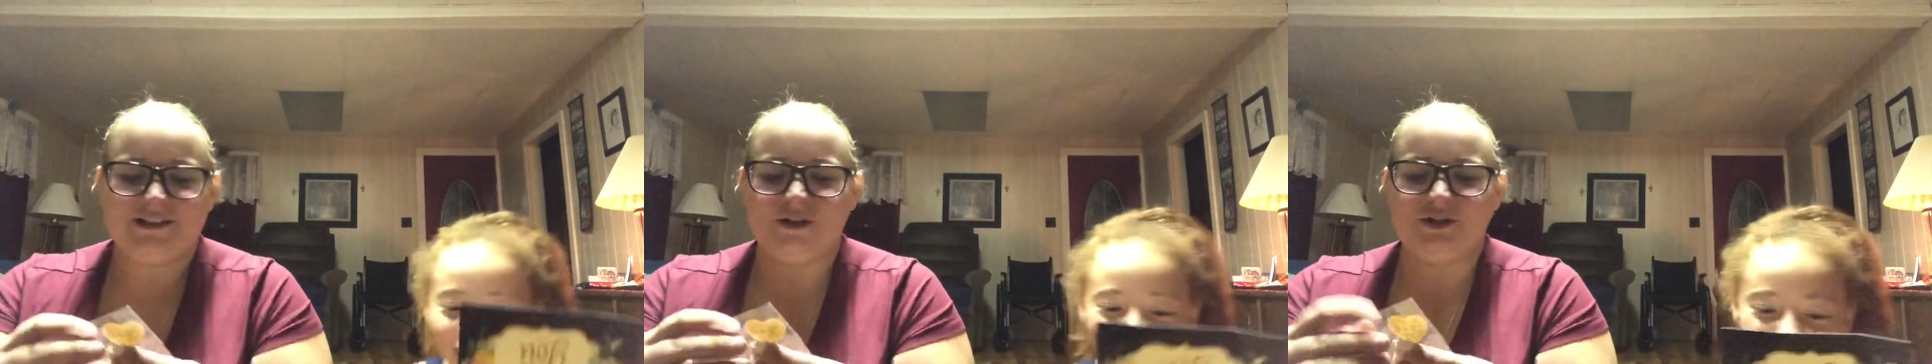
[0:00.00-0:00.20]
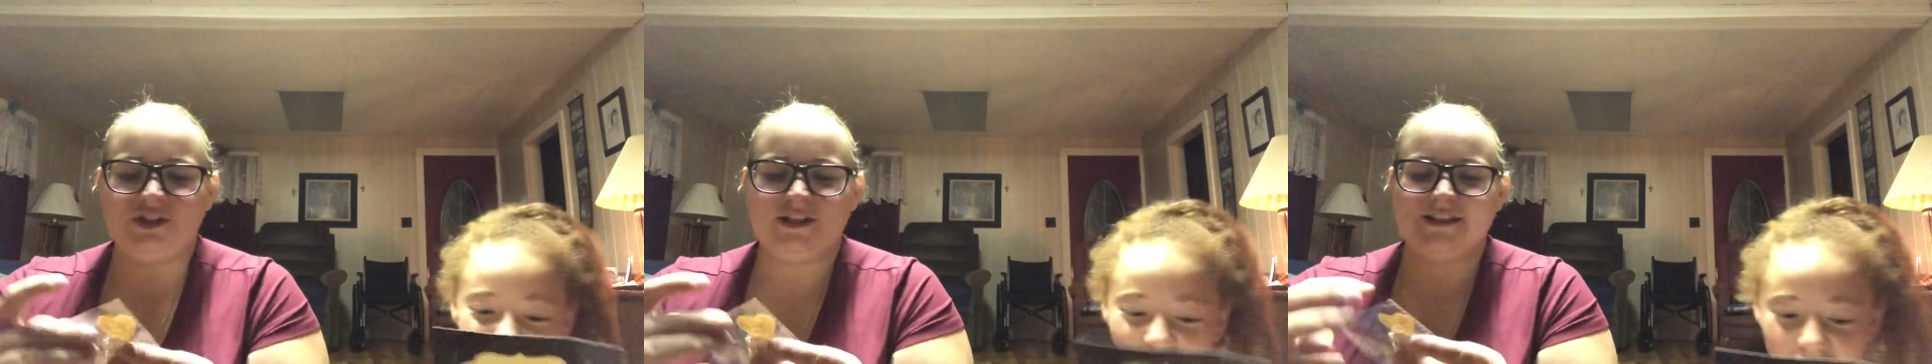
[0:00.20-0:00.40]

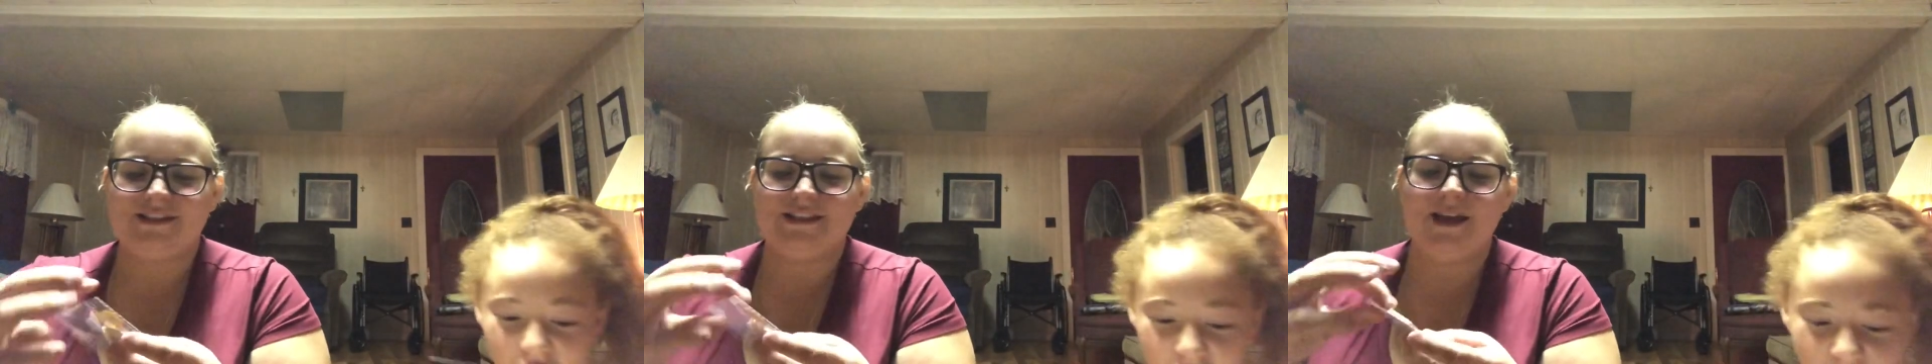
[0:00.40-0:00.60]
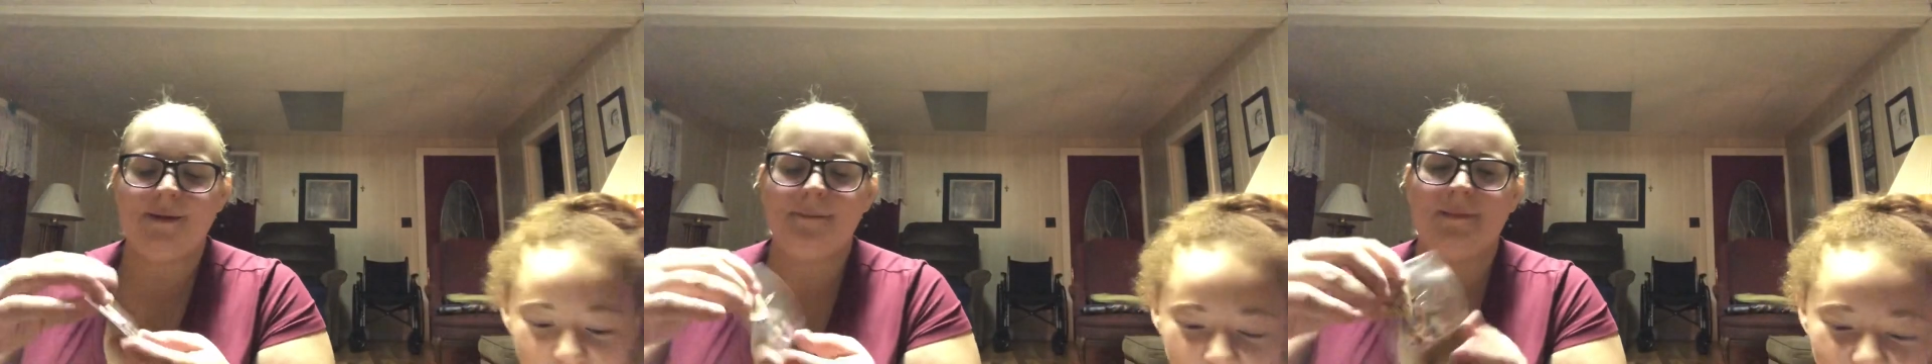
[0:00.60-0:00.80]
so she
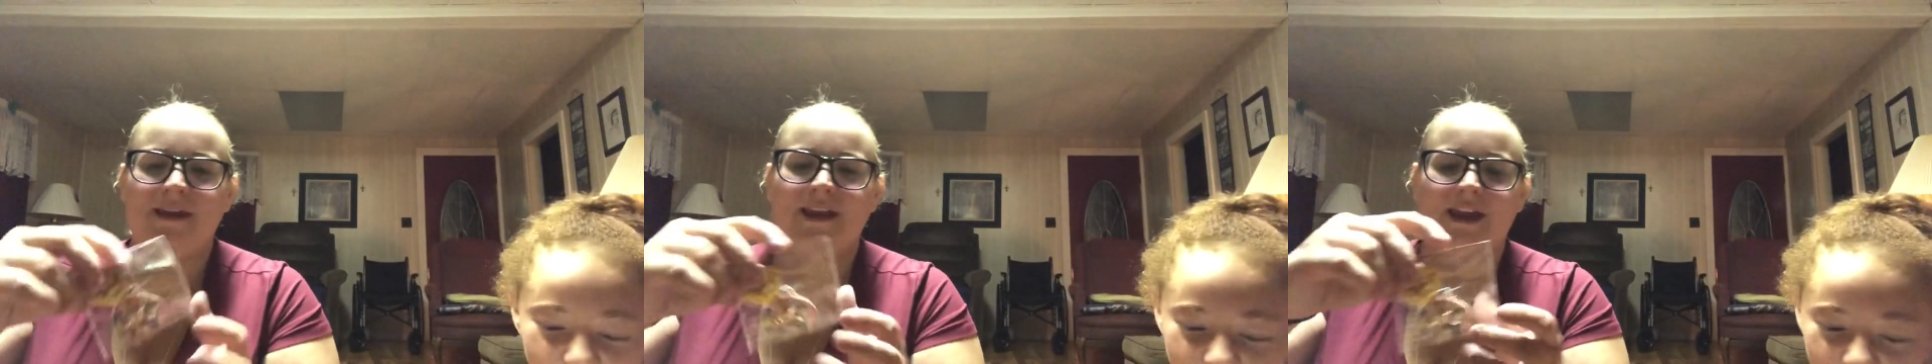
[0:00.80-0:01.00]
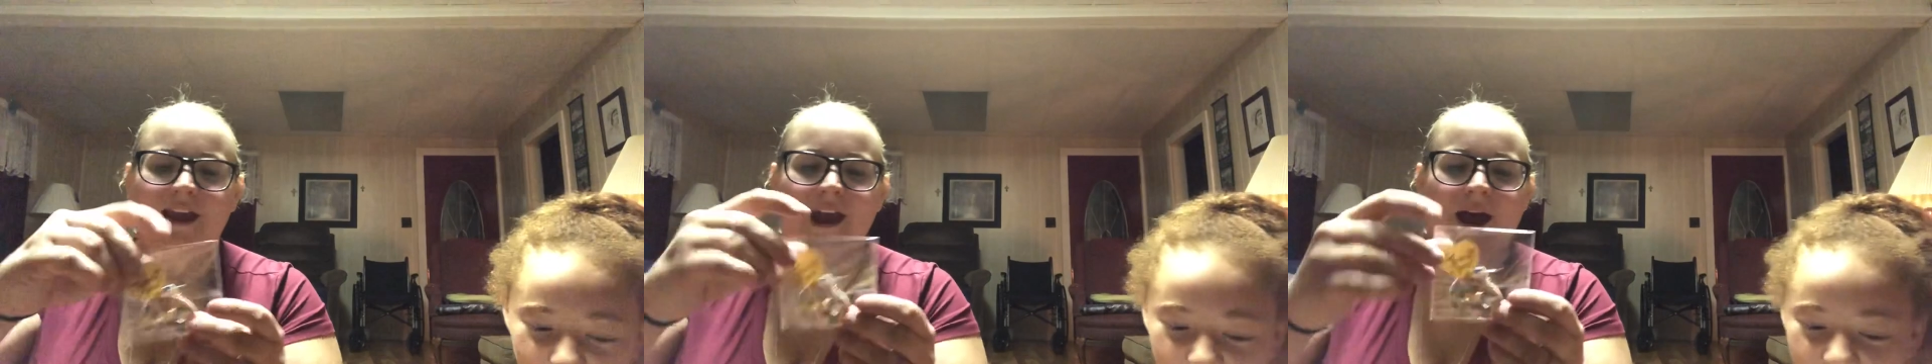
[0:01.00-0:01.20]
sent
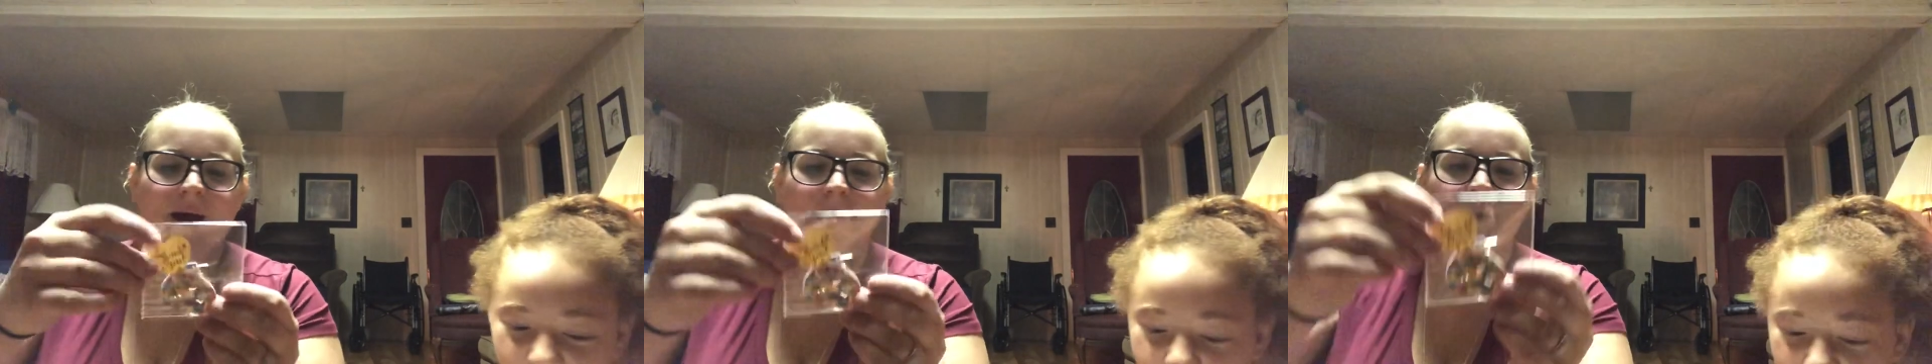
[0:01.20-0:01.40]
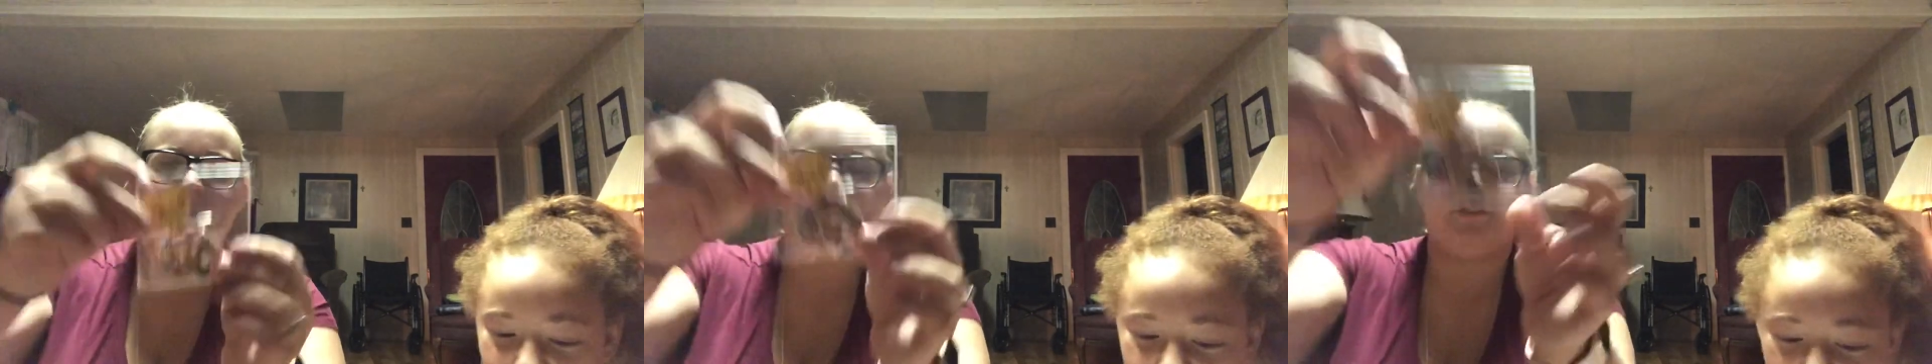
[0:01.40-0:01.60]
me
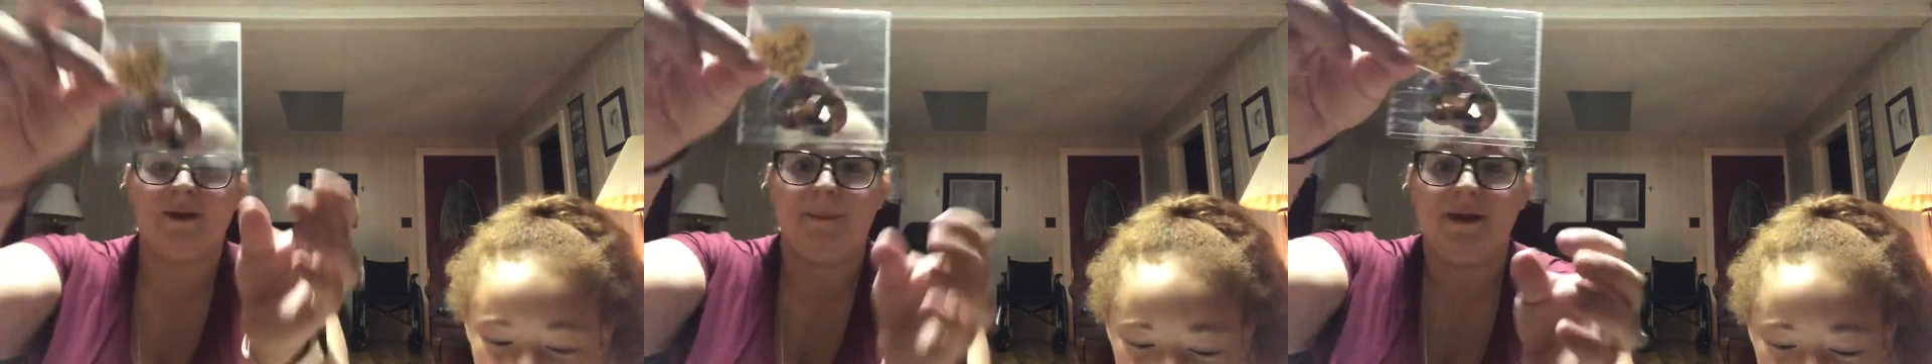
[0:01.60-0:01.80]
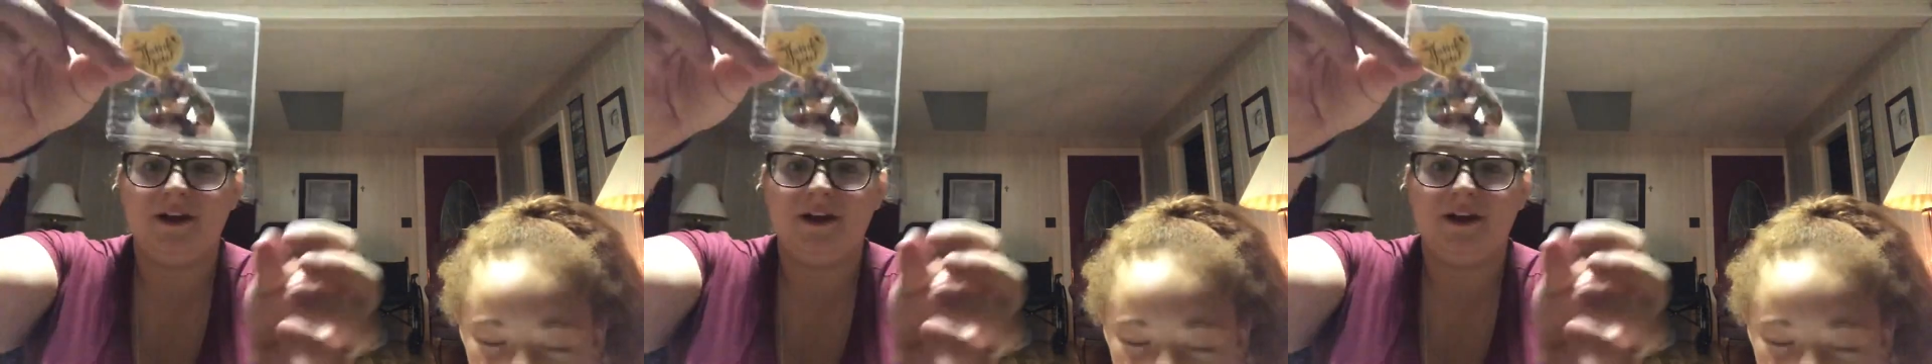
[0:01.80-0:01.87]
um, a free